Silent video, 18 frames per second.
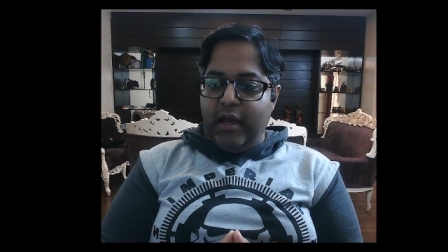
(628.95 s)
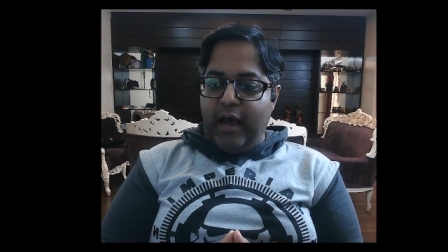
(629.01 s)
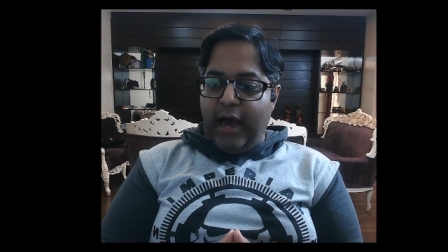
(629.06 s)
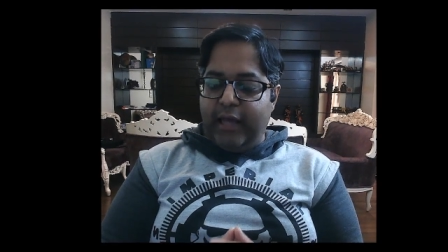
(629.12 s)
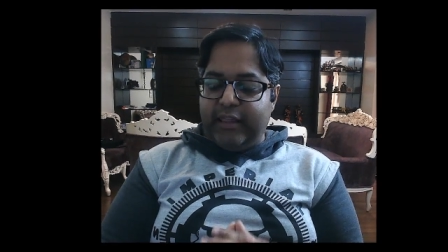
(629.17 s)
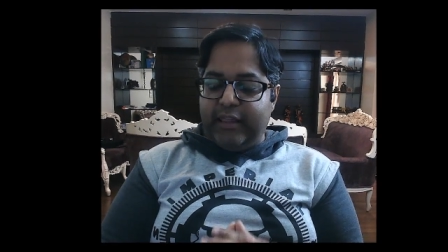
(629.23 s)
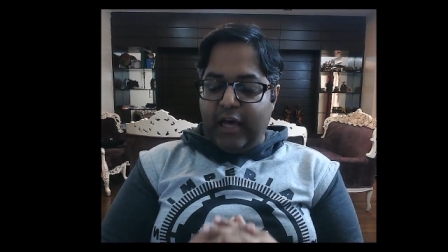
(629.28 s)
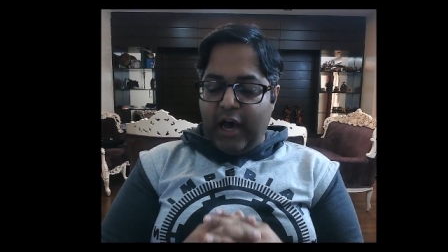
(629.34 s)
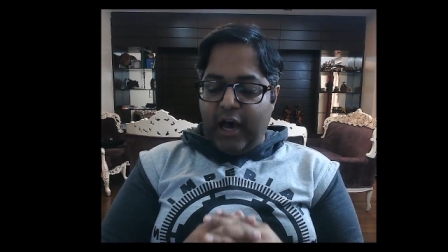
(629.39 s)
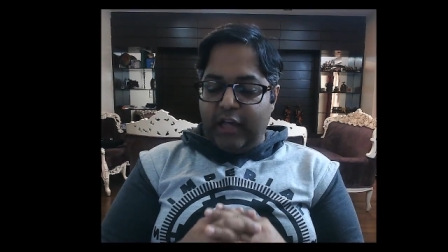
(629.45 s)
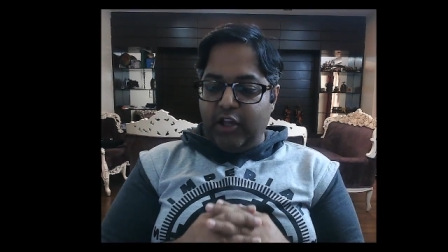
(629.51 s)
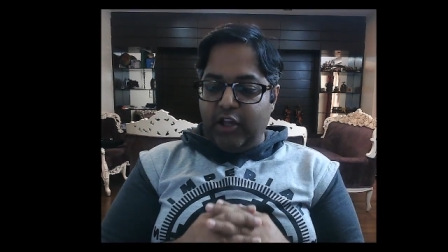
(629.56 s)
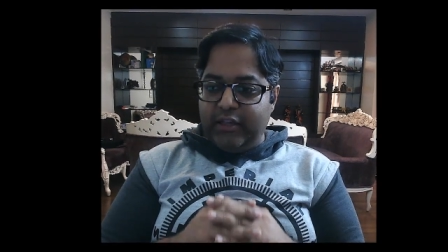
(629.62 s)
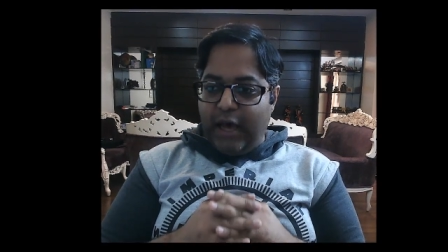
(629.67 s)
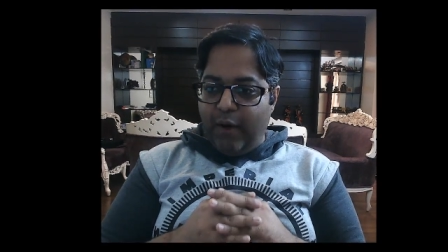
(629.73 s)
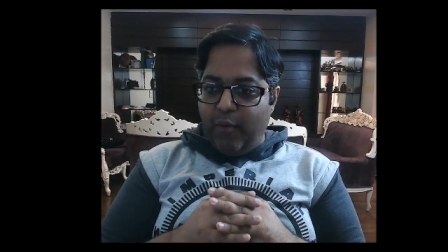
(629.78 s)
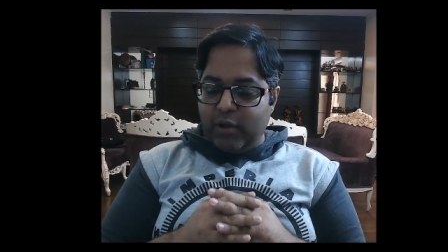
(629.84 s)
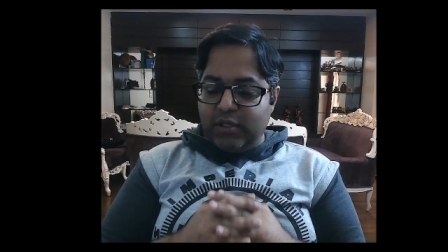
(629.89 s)
I thought
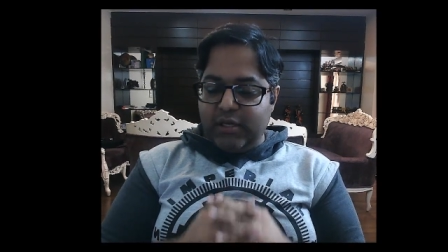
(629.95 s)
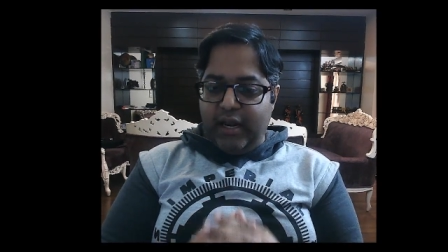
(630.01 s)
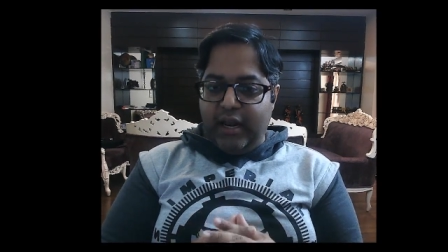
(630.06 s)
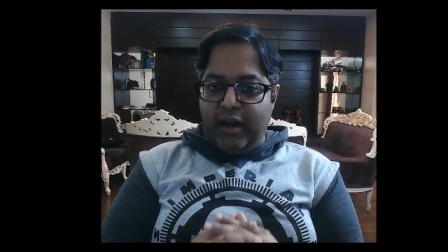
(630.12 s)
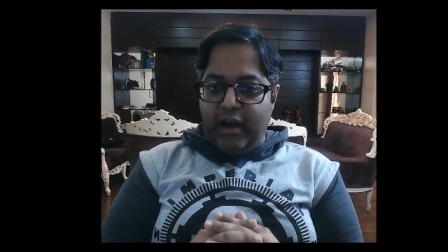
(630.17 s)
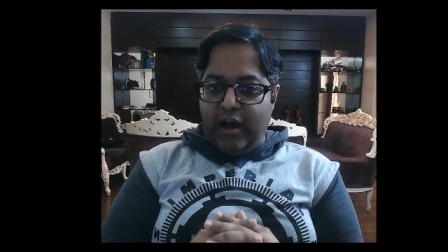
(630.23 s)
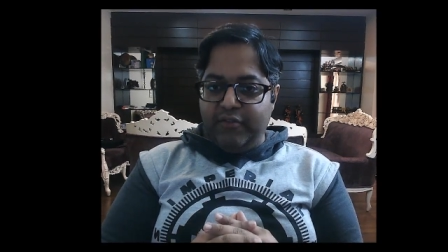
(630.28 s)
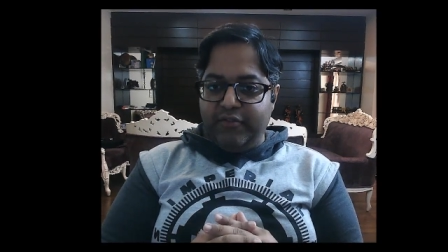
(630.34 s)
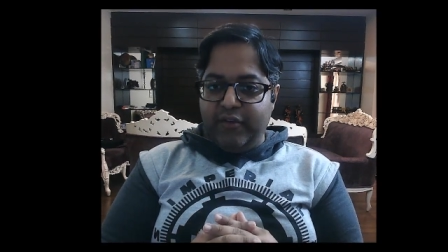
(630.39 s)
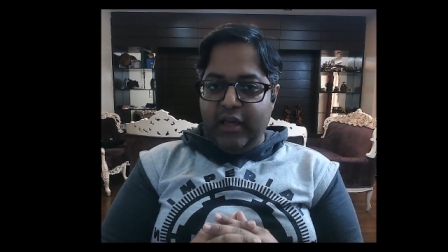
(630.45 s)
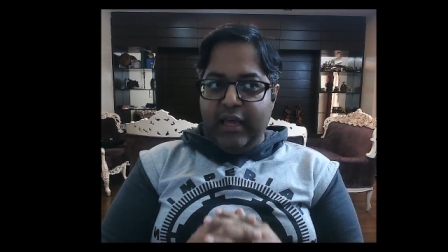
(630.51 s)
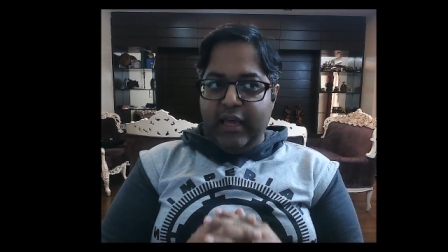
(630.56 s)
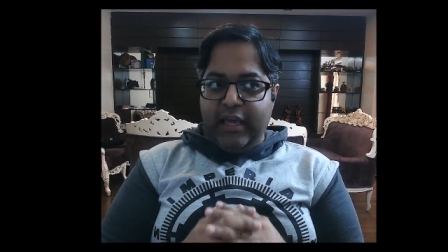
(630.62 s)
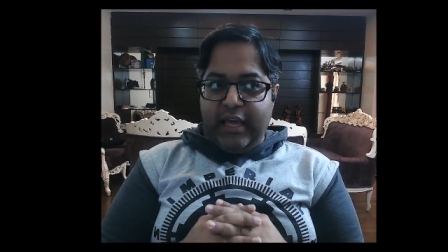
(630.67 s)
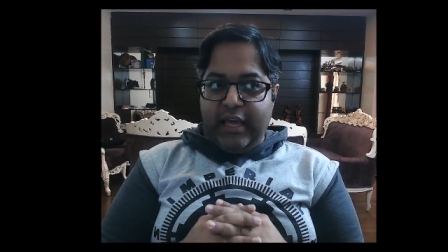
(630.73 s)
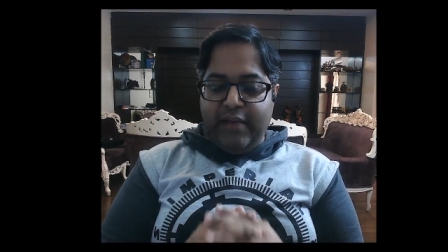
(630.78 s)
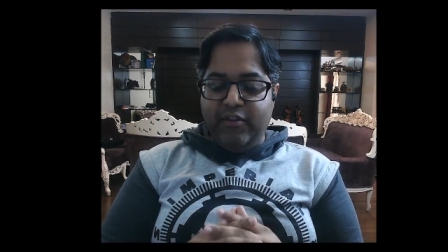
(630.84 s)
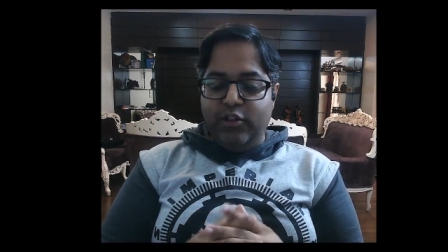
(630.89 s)
that wasn't enough,
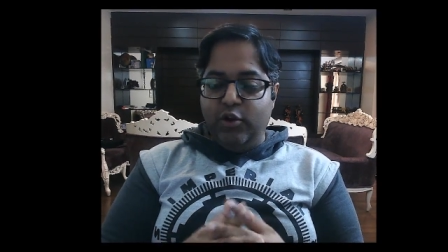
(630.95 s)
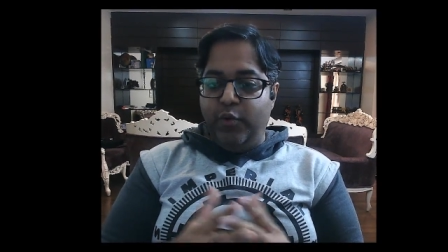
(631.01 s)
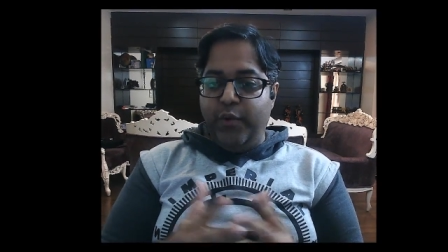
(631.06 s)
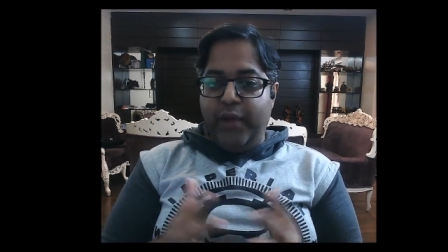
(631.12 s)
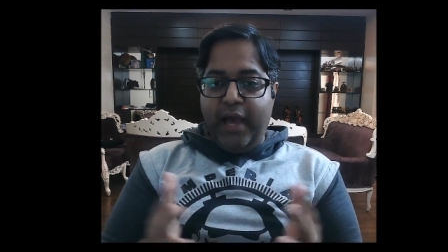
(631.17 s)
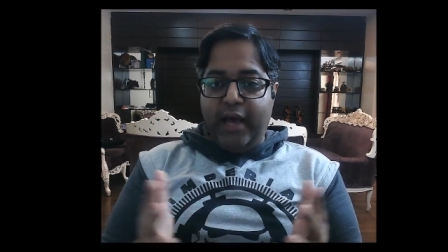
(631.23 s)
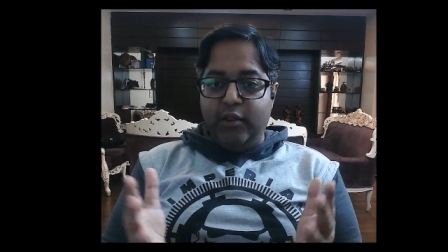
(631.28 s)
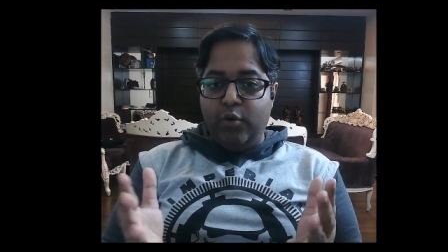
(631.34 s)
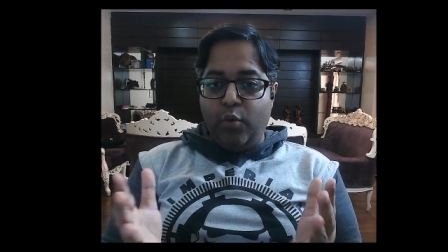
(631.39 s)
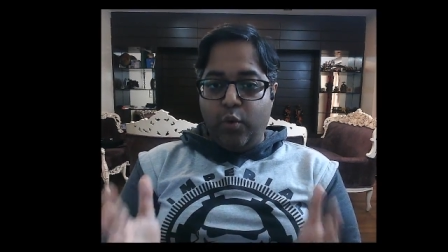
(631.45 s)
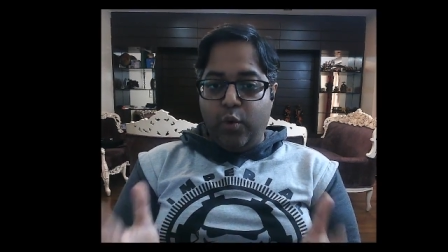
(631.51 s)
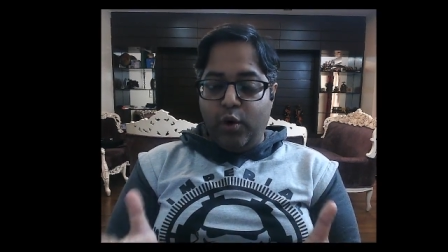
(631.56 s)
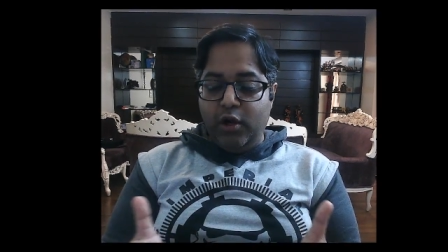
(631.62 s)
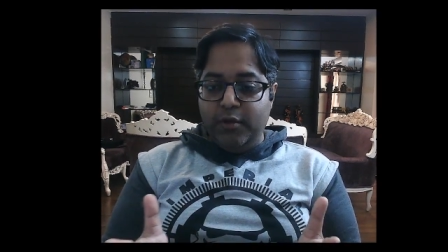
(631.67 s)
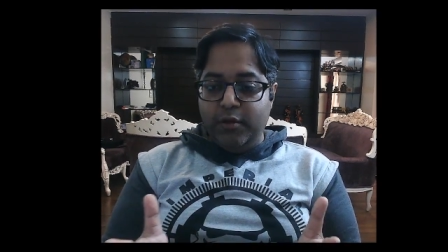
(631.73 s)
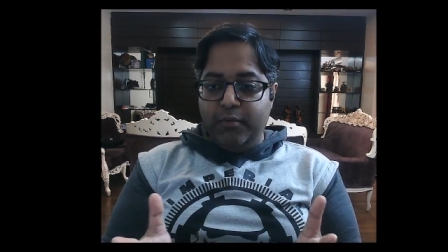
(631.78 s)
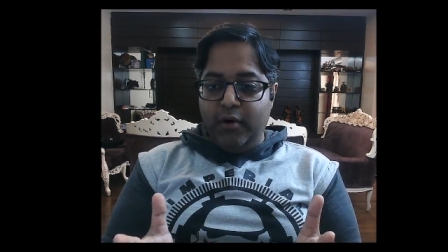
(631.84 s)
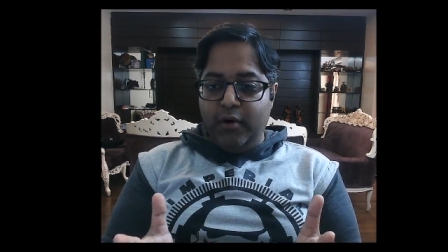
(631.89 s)
even though we had the
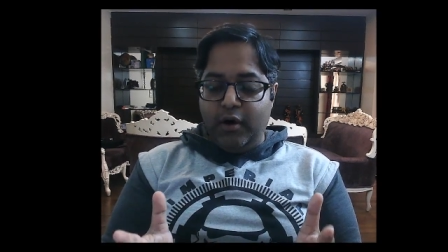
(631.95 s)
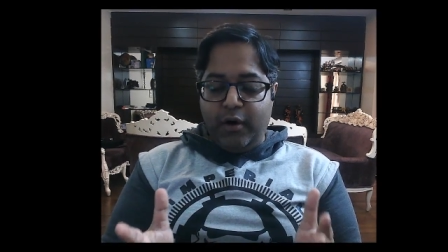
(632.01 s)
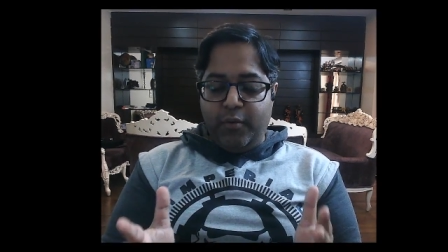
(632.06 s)
world